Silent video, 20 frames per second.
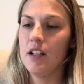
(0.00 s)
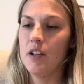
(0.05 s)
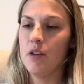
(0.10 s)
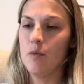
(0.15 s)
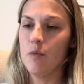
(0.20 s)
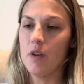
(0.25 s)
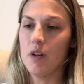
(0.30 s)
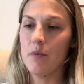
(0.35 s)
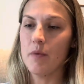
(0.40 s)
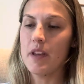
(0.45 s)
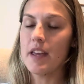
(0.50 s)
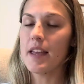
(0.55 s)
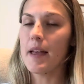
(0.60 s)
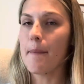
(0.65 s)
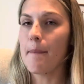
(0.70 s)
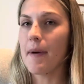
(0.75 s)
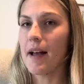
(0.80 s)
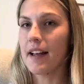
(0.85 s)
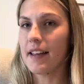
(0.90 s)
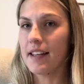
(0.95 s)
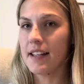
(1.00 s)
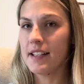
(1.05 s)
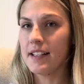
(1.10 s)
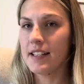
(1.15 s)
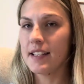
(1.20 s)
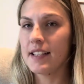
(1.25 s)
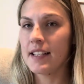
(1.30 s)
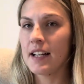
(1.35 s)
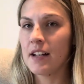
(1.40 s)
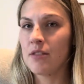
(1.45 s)
when we get back into
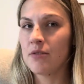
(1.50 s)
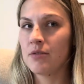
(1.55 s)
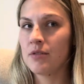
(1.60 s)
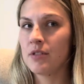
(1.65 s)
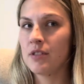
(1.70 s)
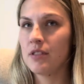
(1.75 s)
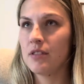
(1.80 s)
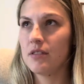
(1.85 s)
town